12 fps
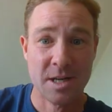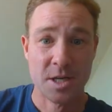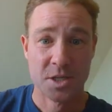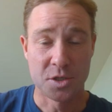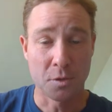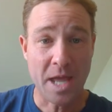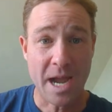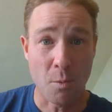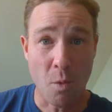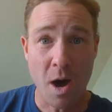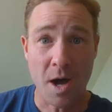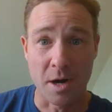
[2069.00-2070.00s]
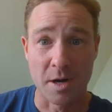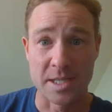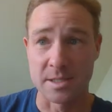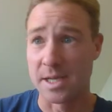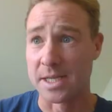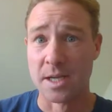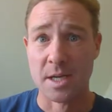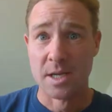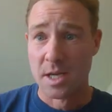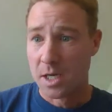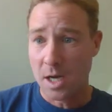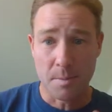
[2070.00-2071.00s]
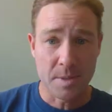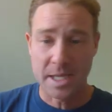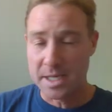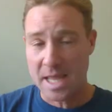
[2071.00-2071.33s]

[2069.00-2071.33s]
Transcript: So that water is like coming in,